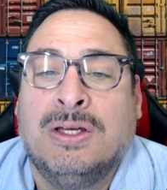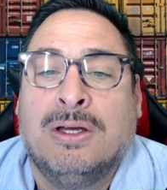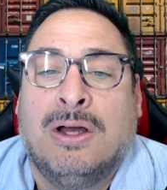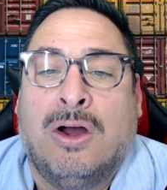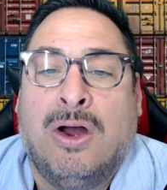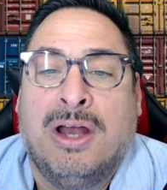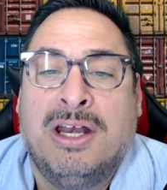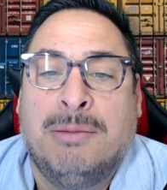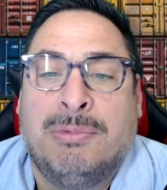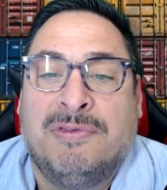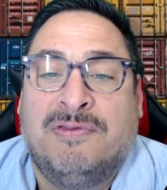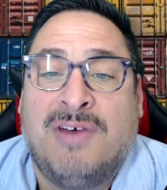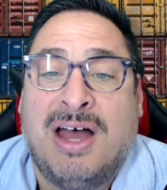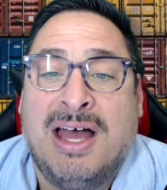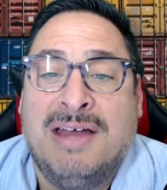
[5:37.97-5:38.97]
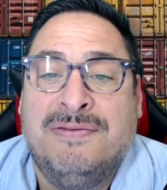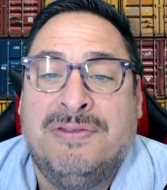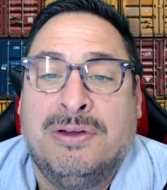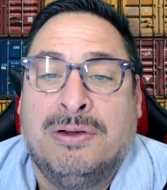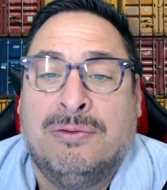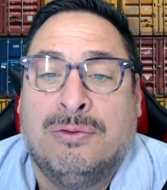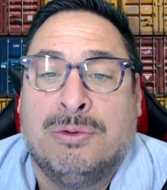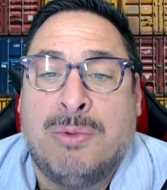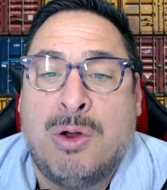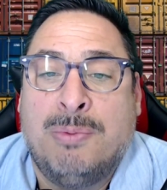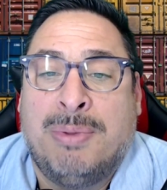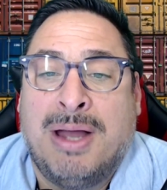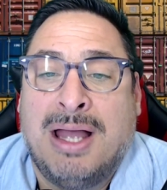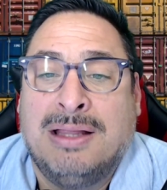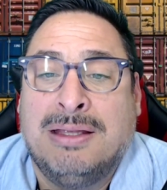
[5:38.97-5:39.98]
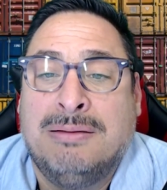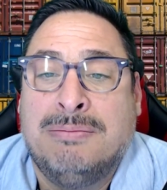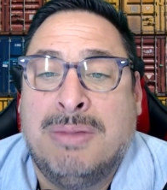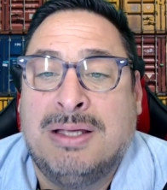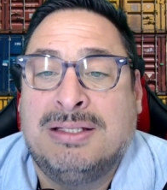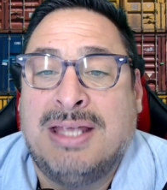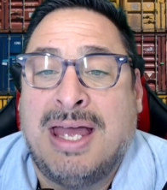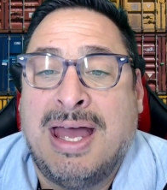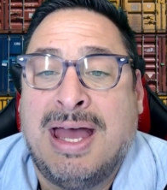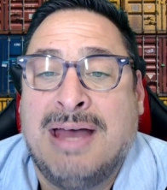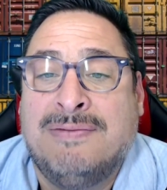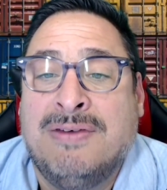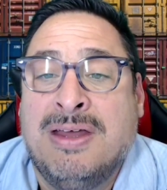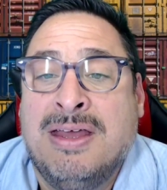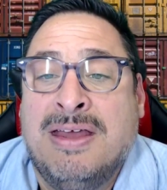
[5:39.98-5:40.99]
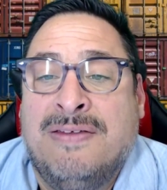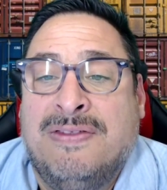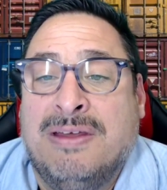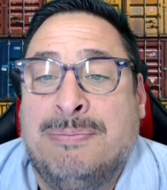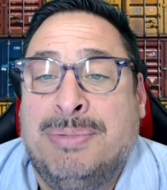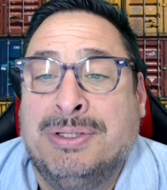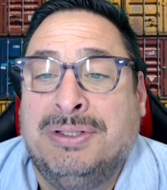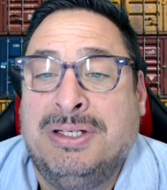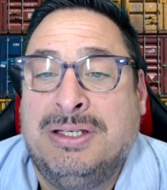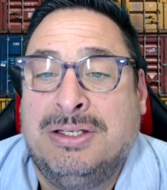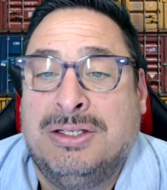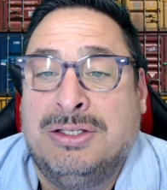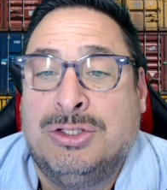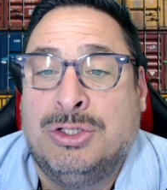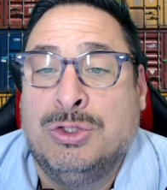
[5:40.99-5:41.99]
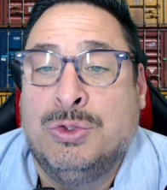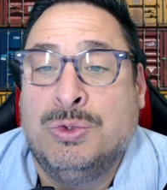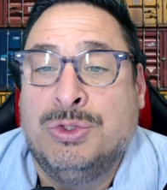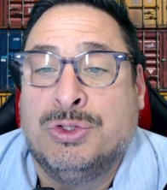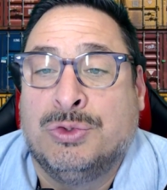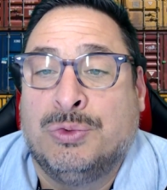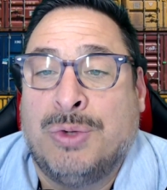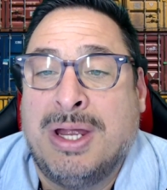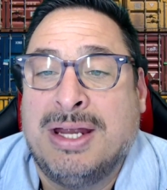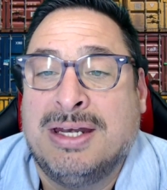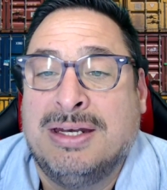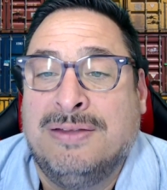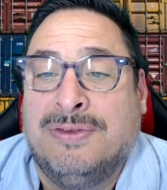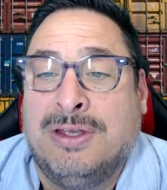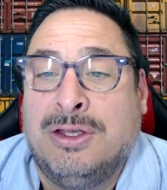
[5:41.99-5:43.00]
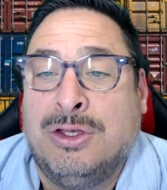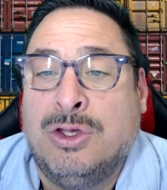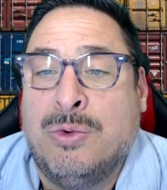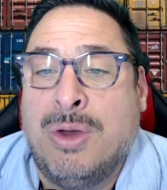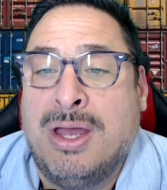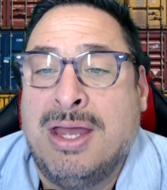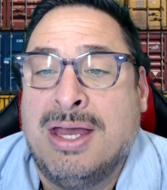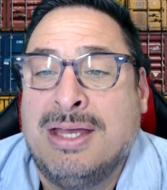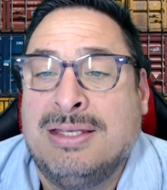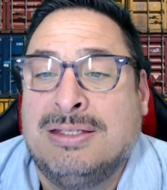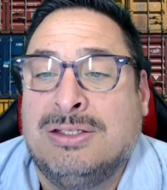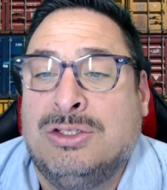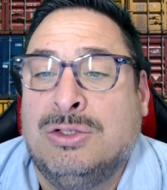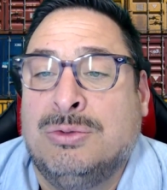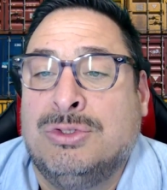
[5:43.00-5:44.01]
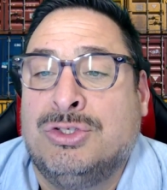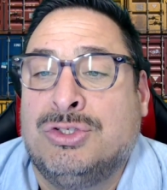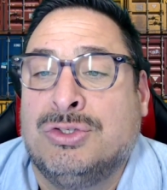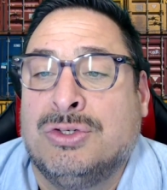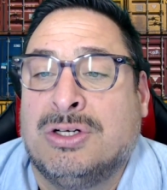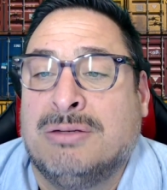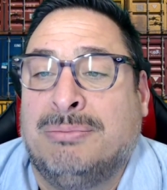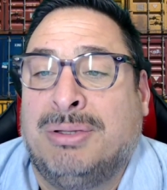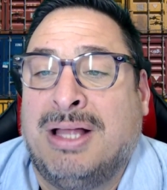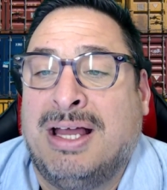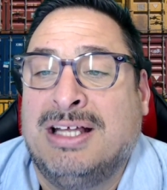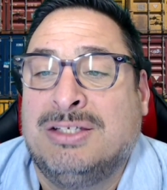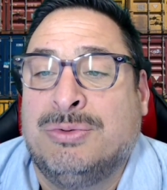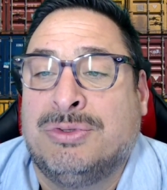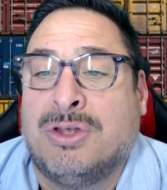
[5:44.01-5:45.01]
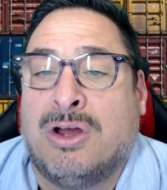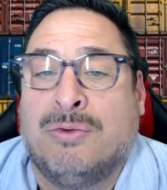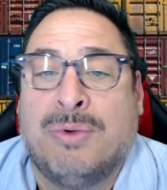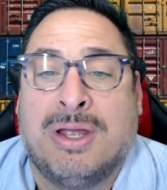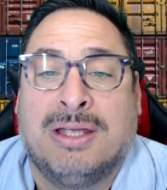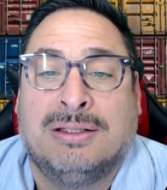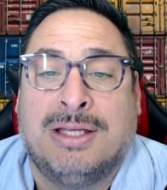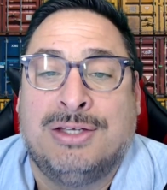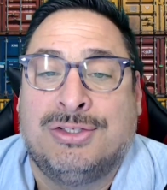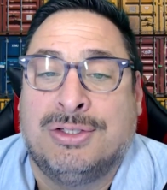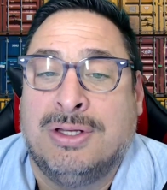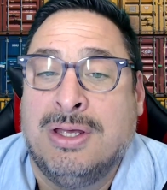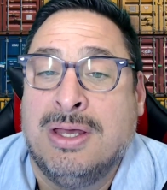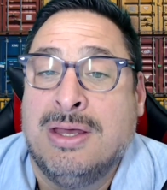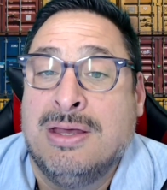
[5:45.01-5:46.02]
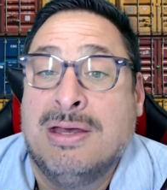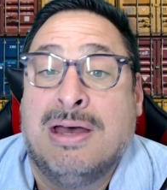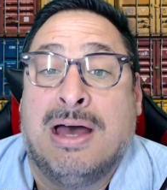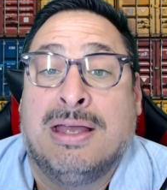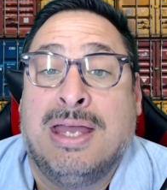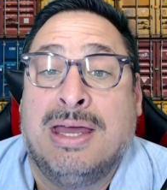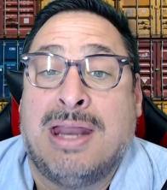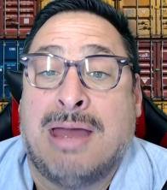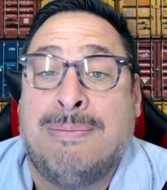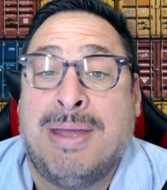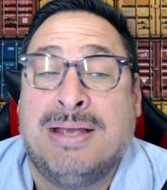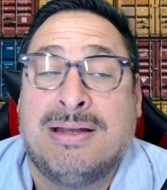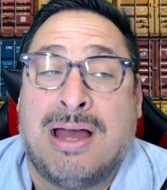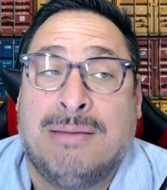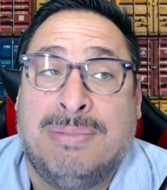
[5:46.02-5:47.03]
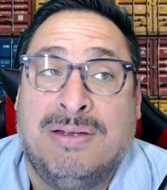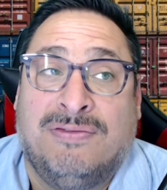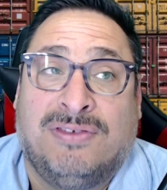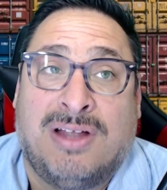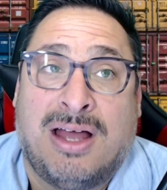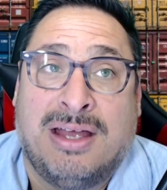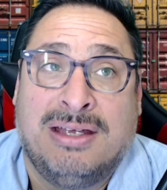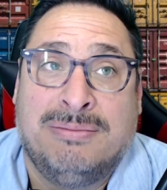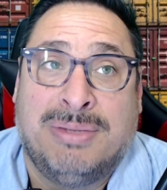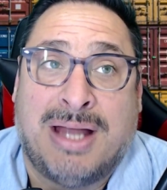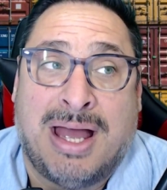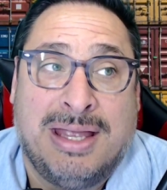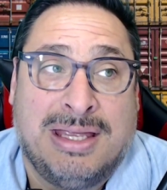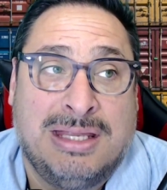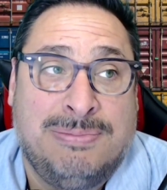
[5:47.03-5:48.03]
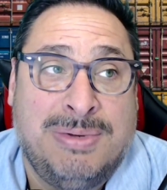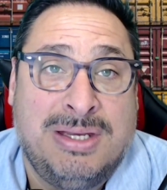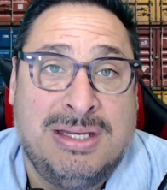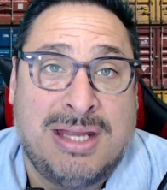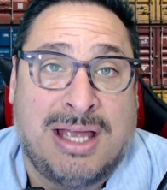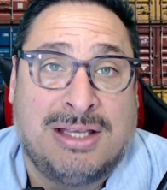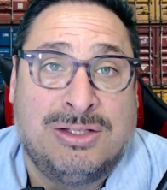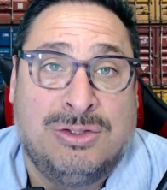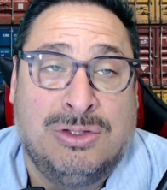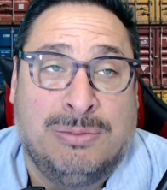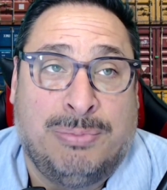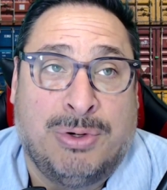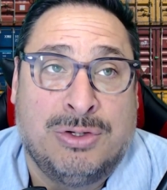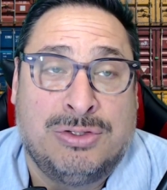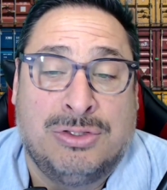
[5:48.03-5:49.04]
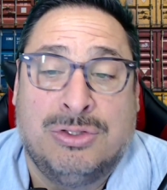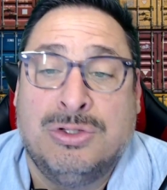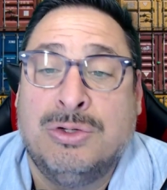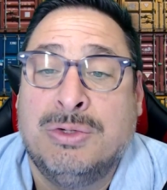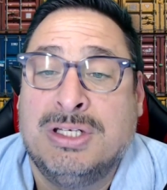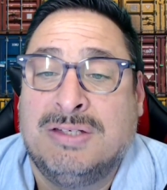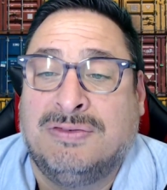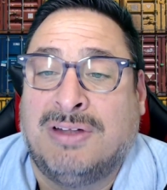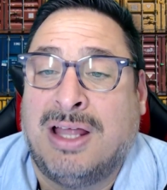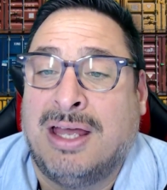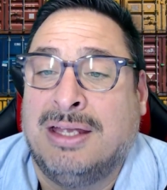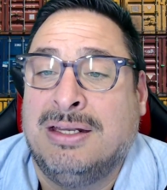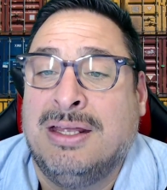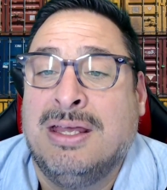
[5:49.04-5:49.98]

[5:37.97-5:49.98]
All right, number 5, the remote pilot must have the ability to direct the UAS to ensure compliance with all regulation. Again, I may not be flying, but I could be next to the person who is flying.